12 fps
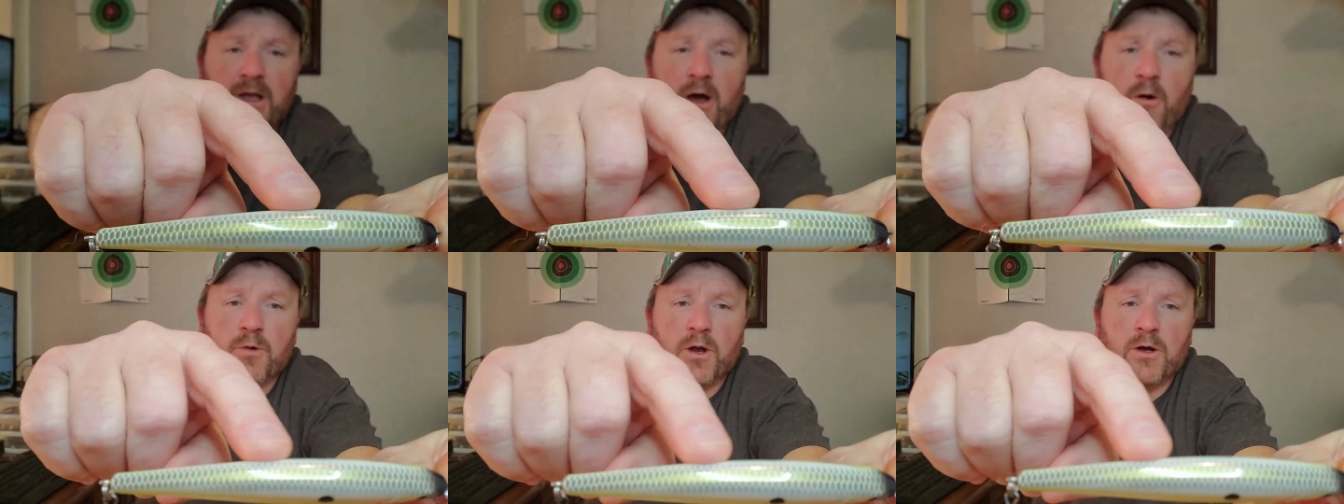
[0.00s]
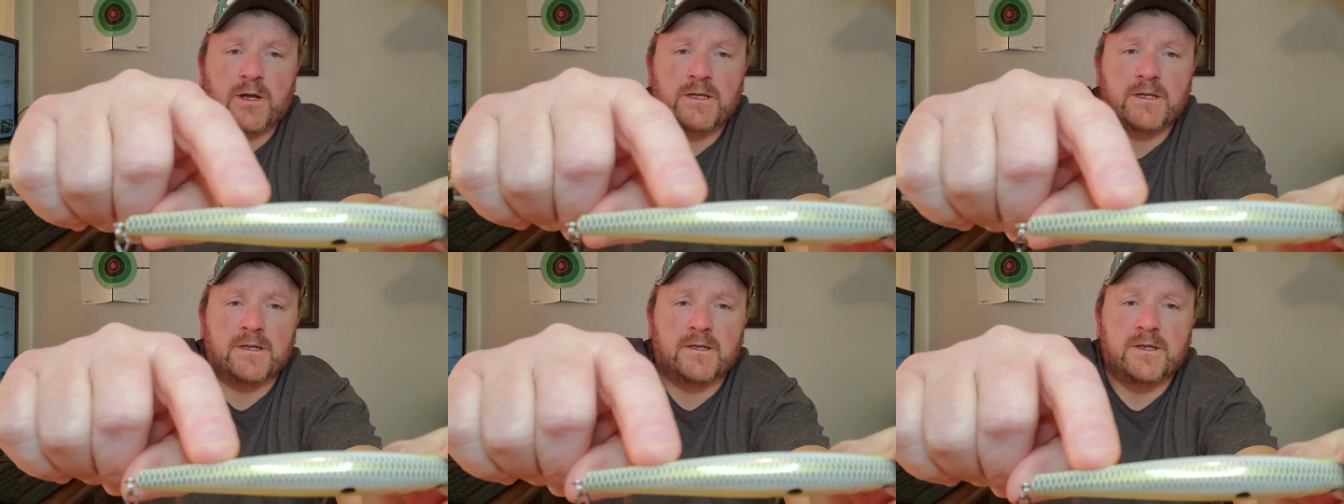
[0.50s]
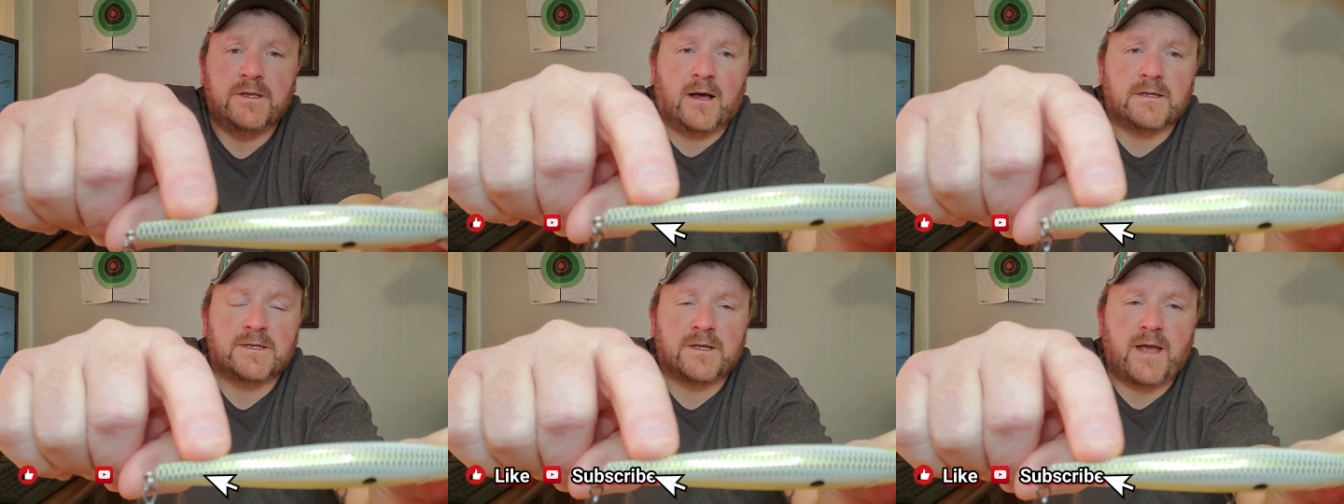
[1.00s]
gold-looking
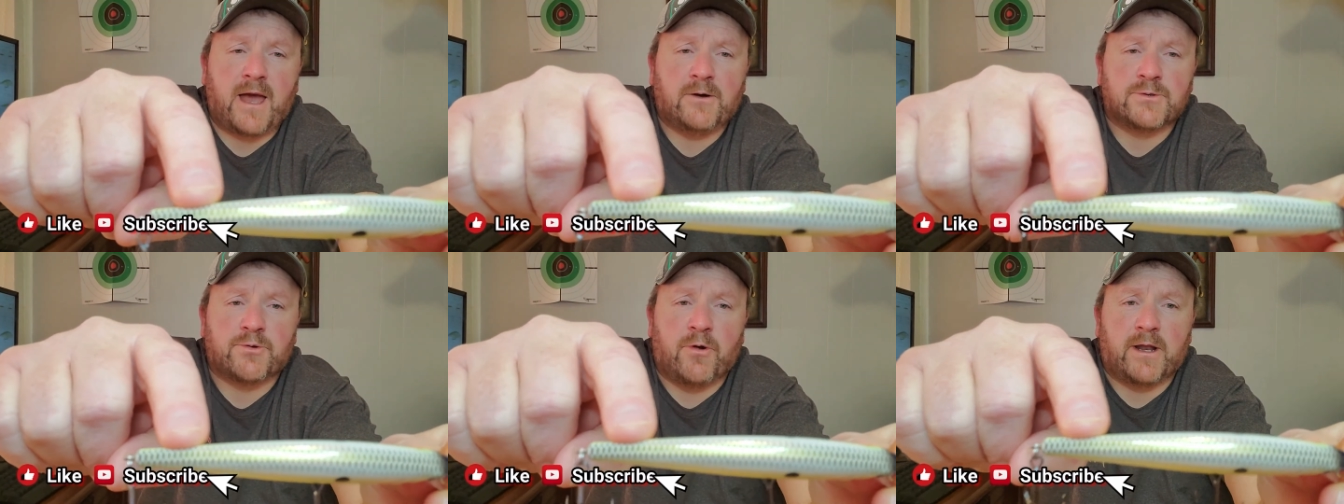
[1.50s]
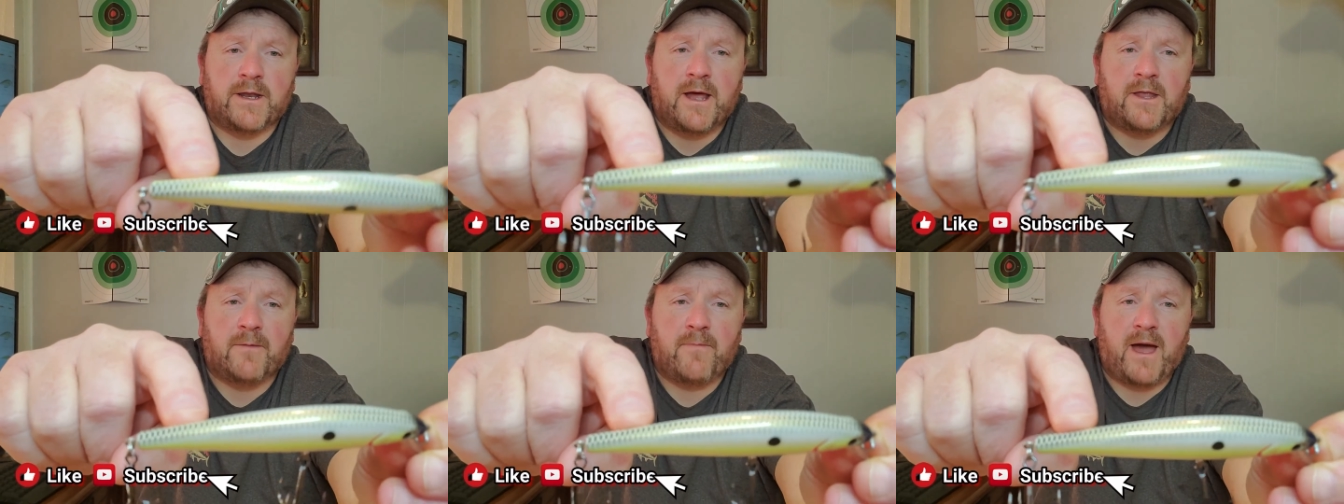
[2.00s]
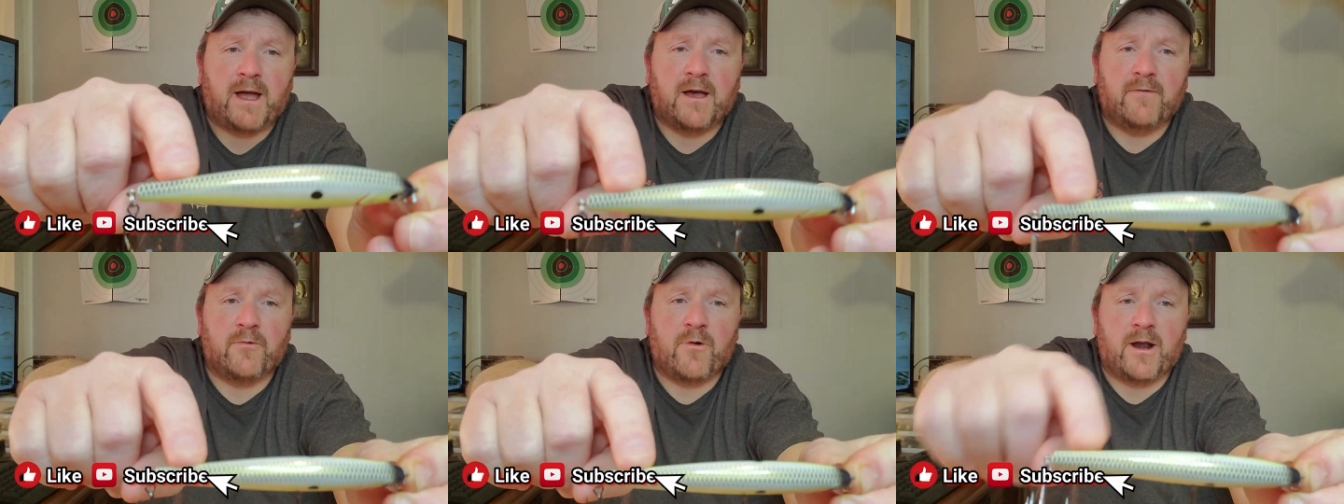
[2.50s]
uh, scales running down the back
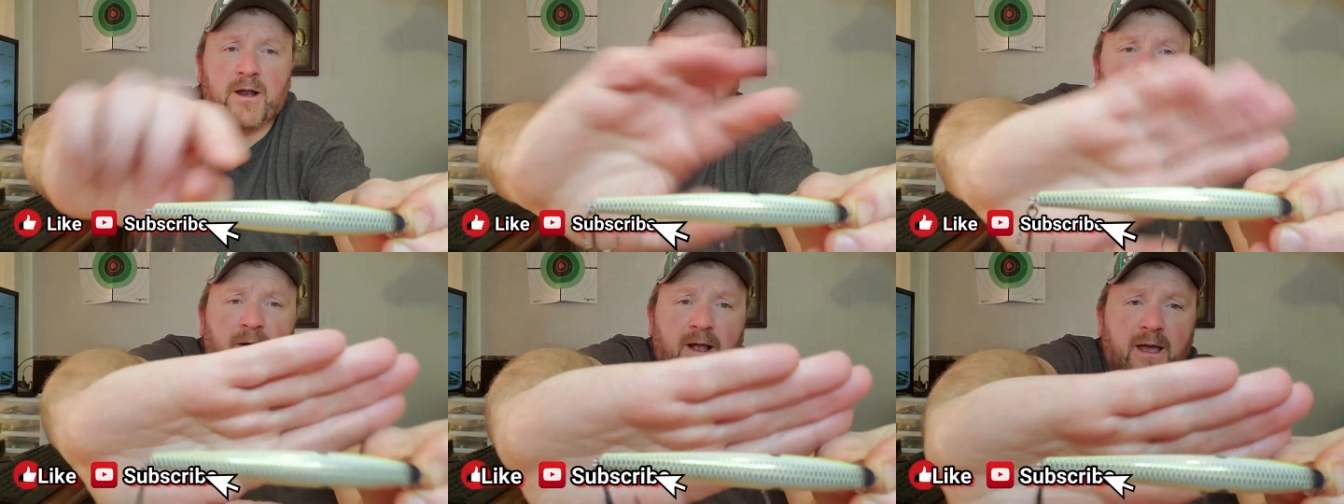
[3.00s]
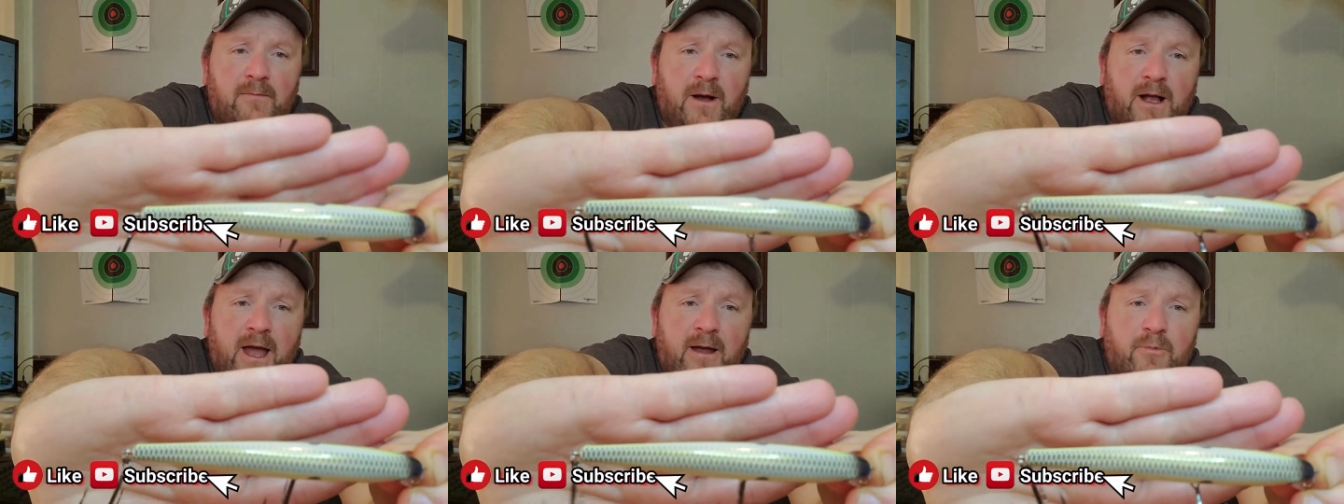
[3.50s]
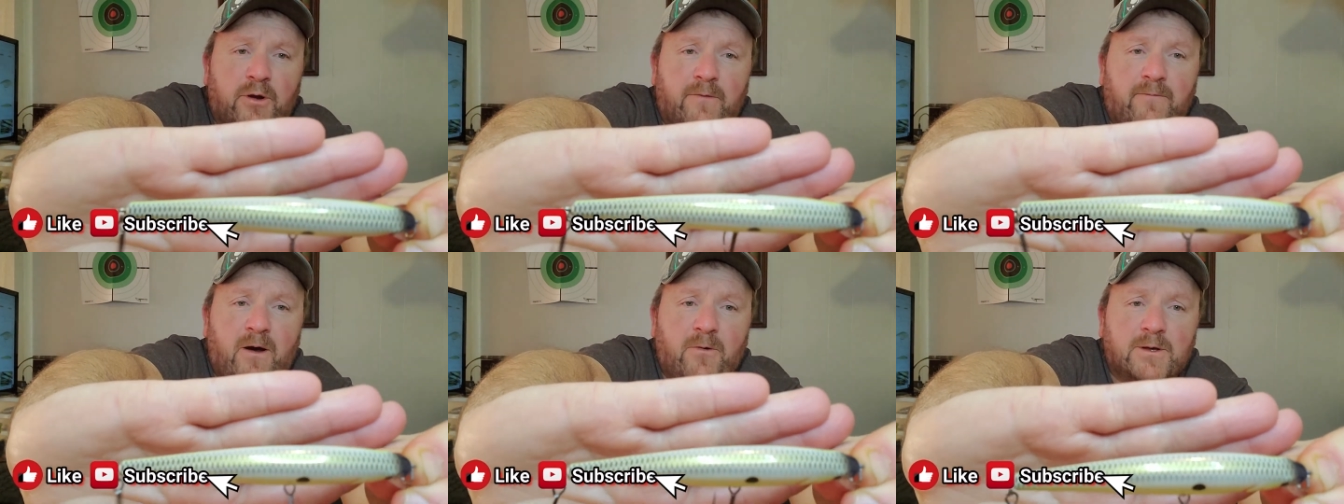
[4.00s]
of it right here if I can get my camera to
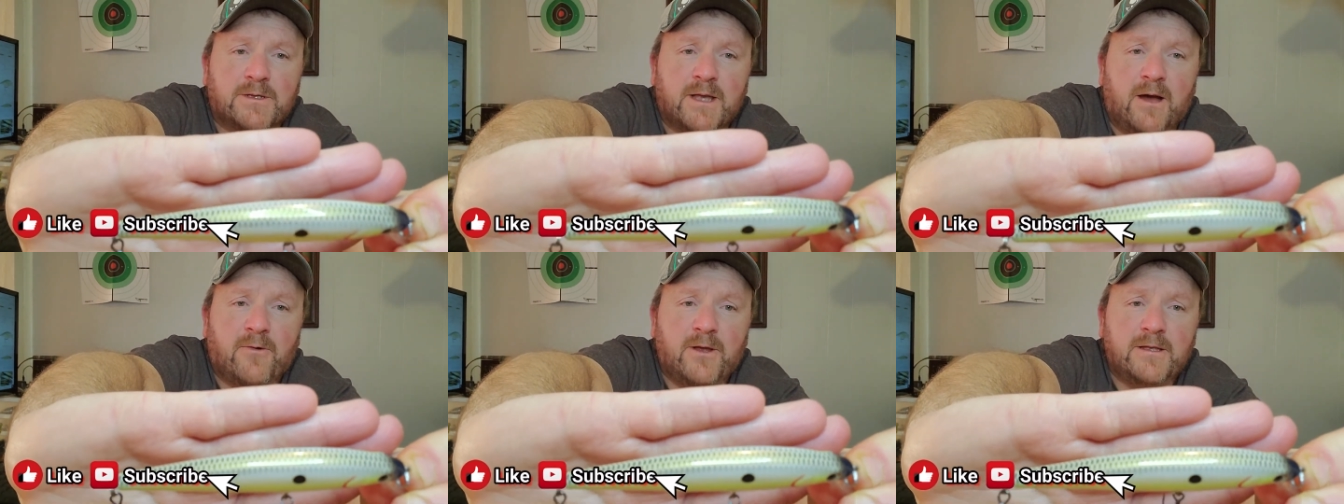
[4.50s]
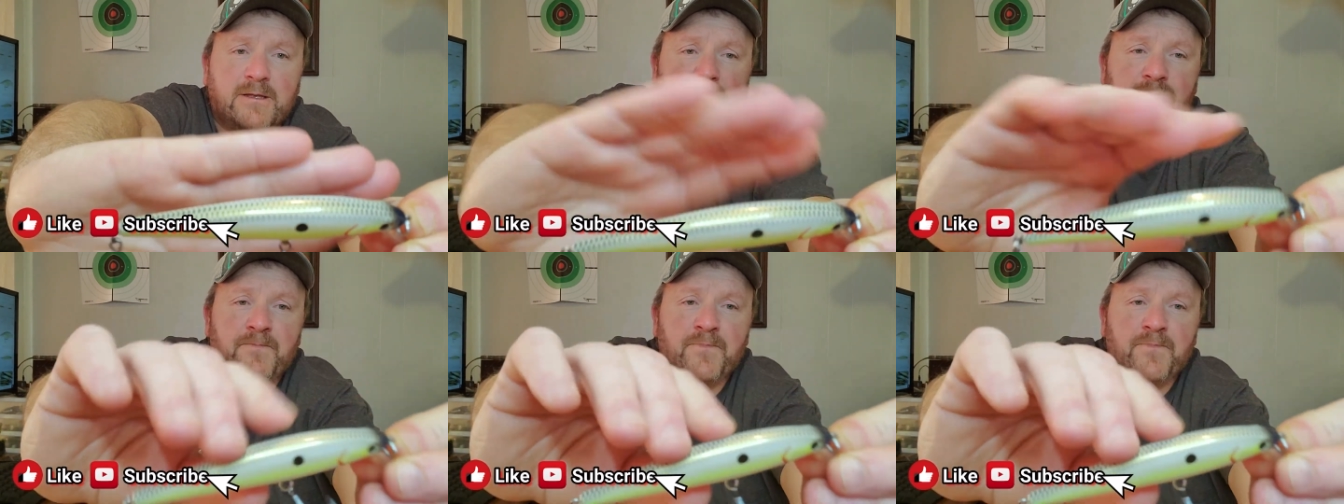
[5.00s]
focus on it.